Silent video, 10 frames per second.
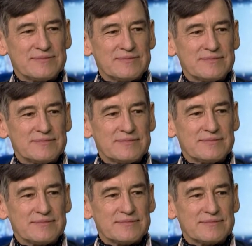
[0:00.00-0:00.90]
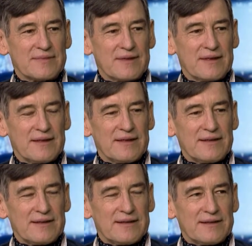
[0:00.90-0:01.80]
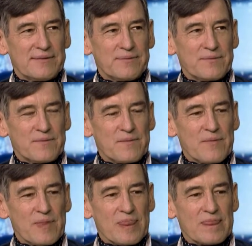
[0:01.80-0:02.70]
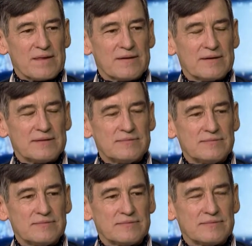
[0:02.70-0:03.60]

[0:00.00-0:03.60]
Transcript: (not speaking)